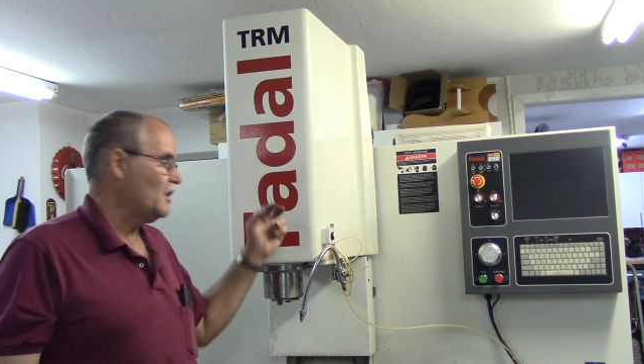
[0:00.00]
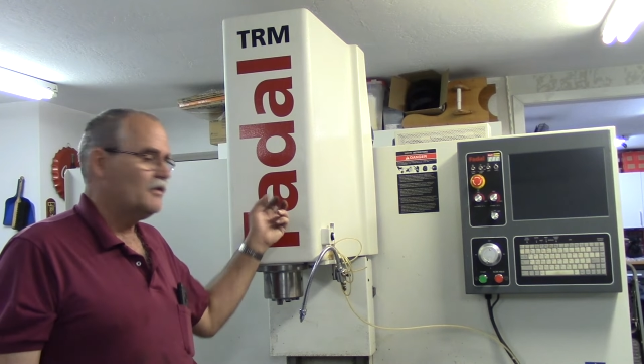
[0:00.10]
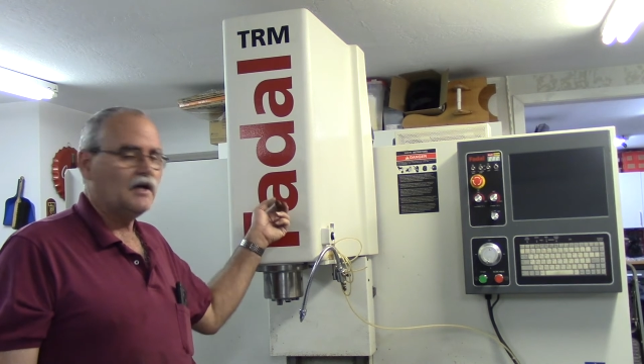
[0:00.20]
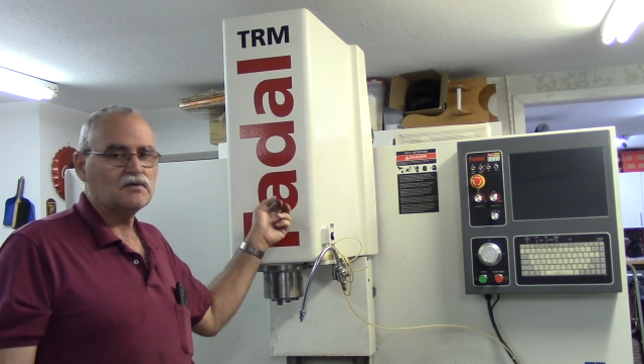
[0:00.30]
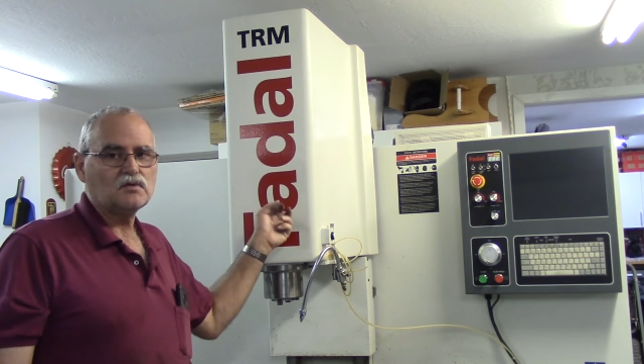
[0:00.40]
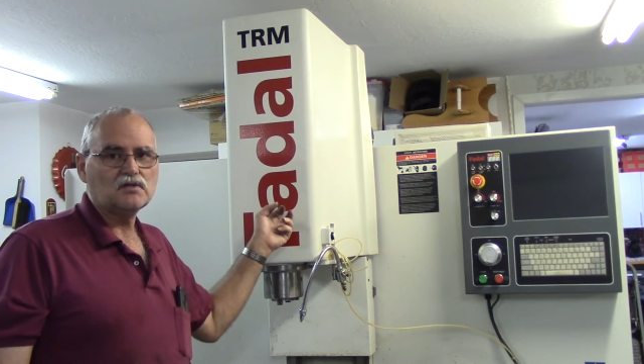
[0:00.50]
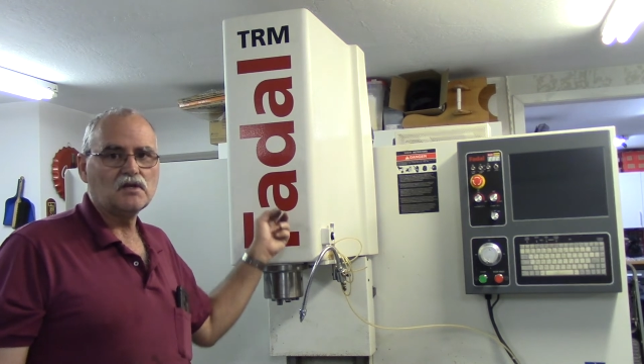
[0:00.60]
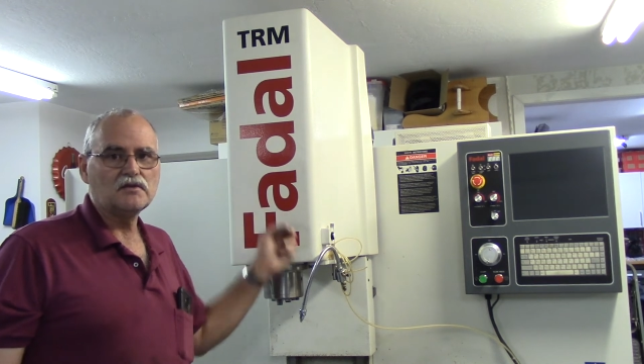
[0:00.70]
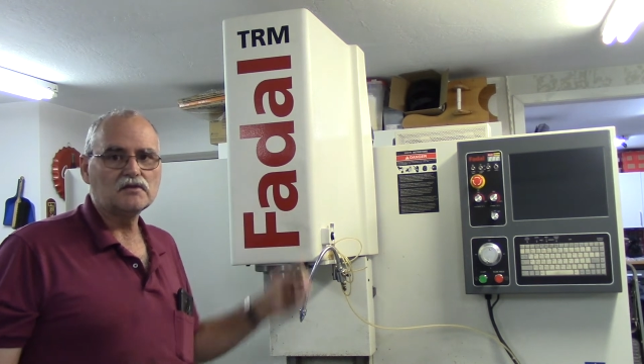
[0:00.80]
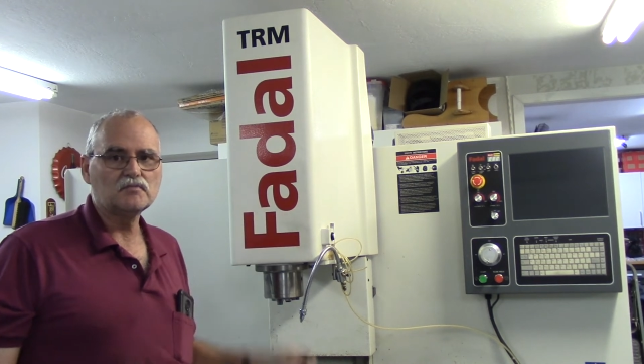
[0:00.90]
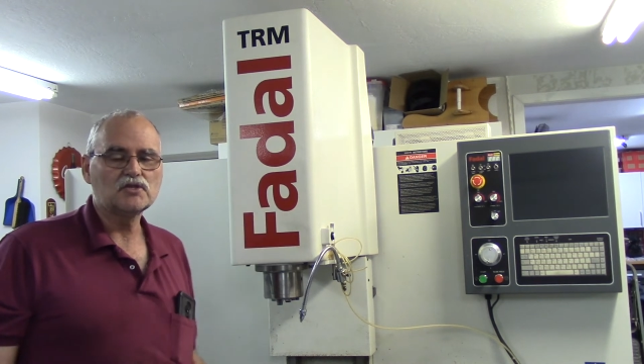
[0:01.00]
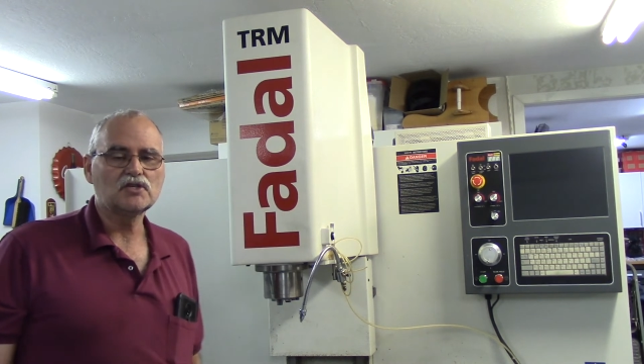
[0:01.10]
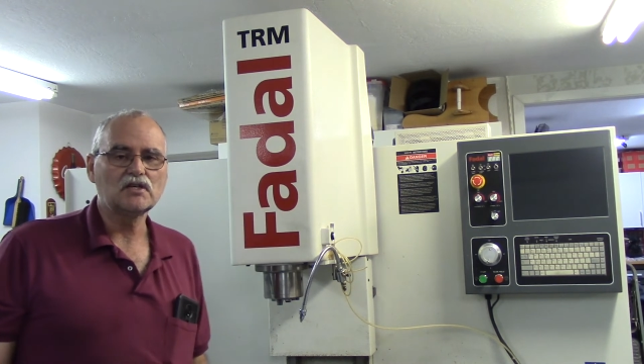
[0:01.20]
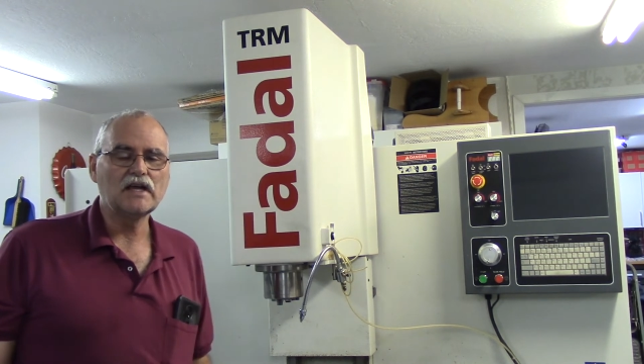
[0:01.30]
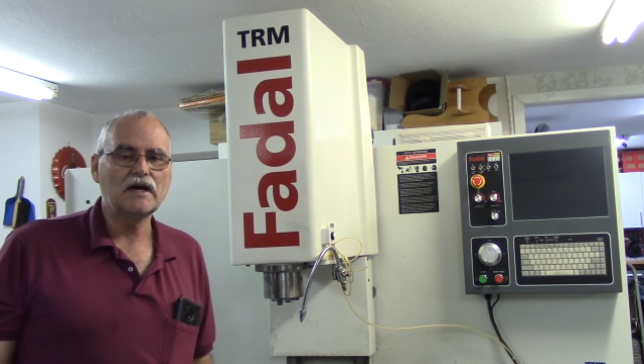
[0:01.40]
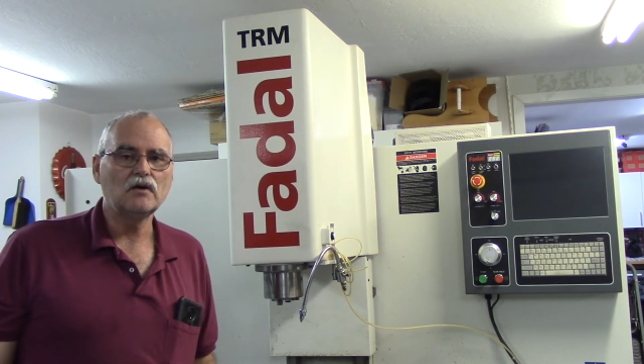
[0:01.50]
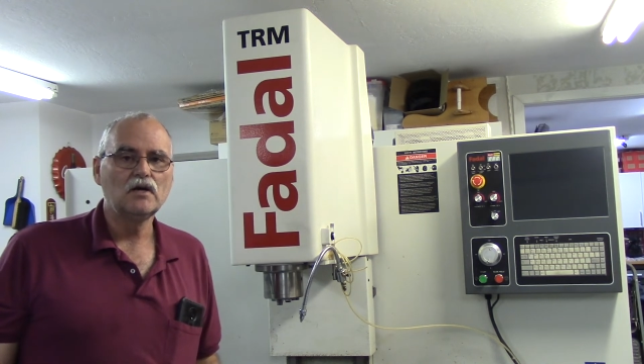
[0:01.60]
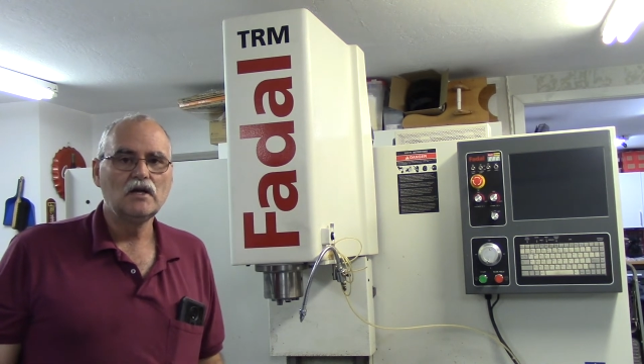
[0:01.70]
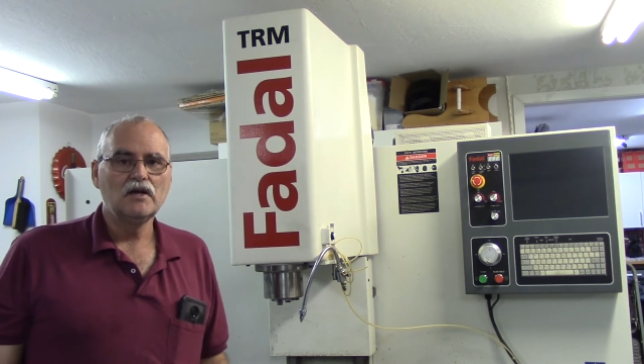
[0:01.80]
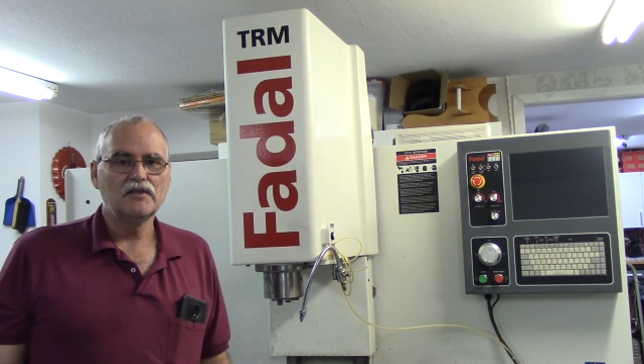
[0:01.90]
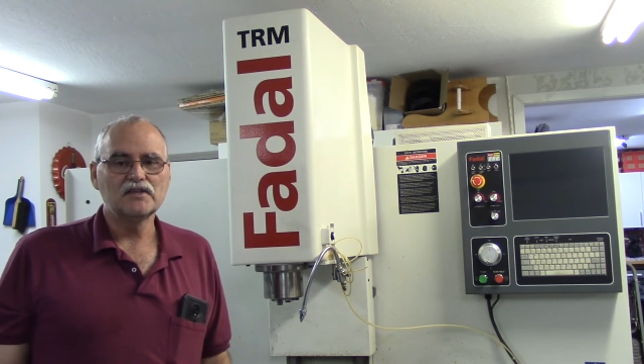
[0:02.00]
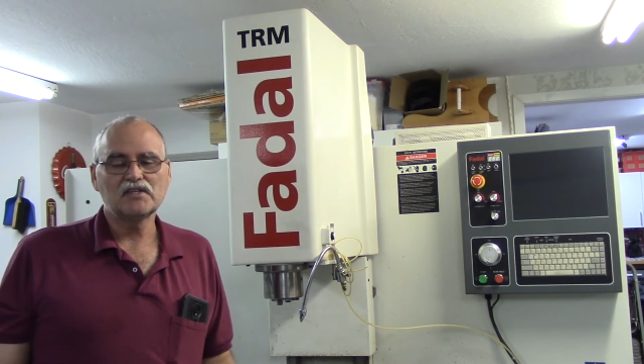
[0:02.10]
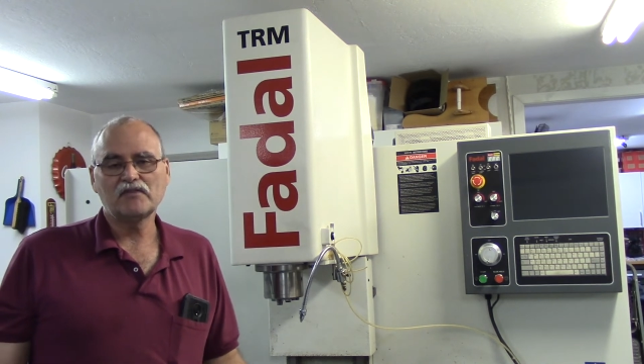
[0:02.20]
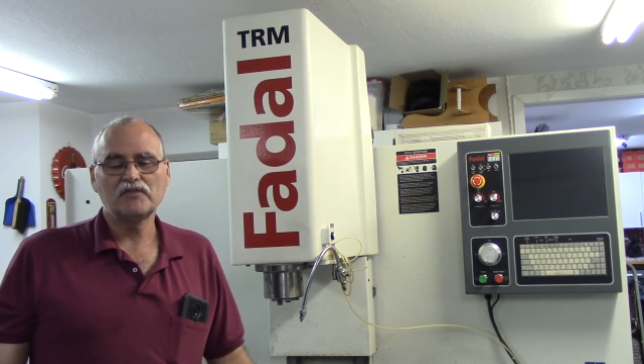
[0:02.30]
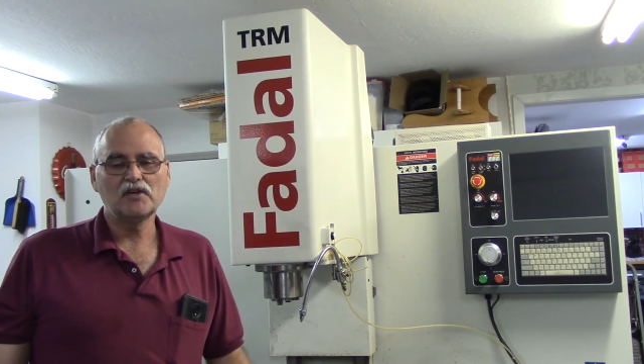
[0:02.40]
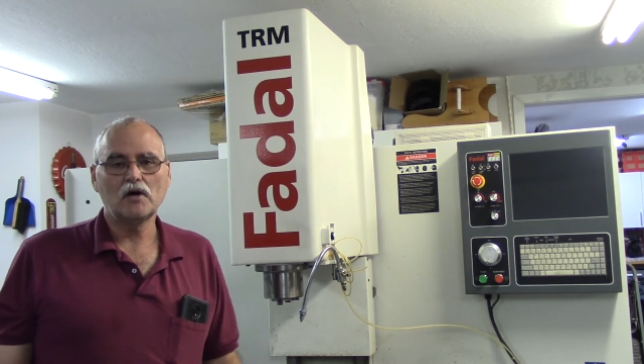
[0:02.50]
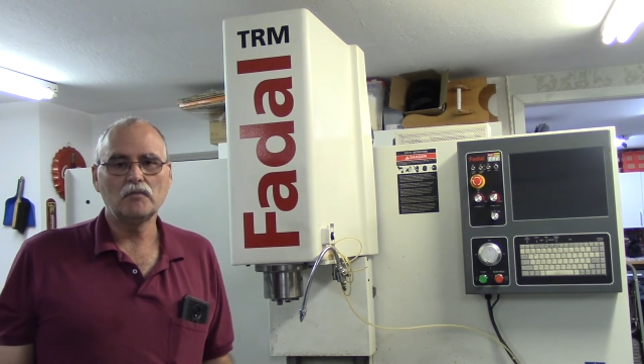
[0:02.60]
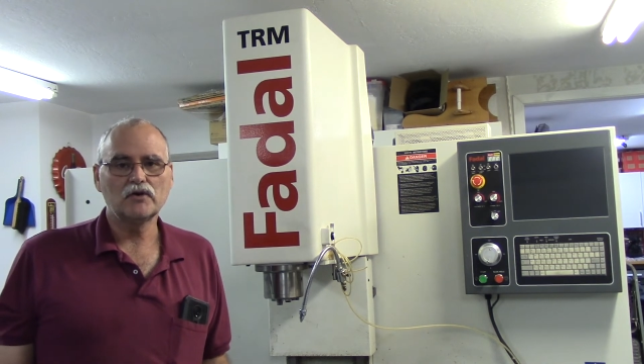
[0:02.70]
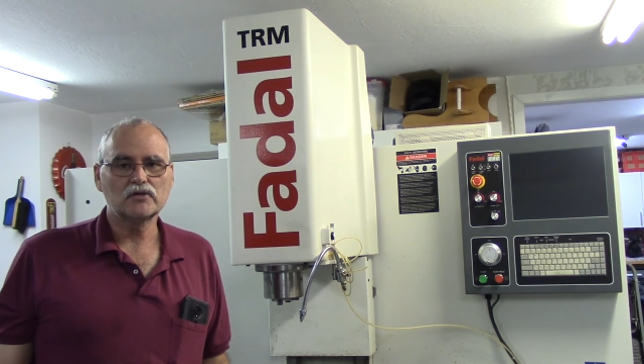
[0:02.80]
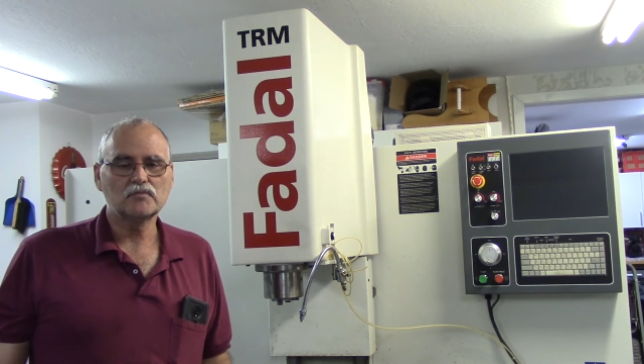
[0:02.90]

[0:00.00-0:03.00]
That's what's on this machine now. They say Fadal motors,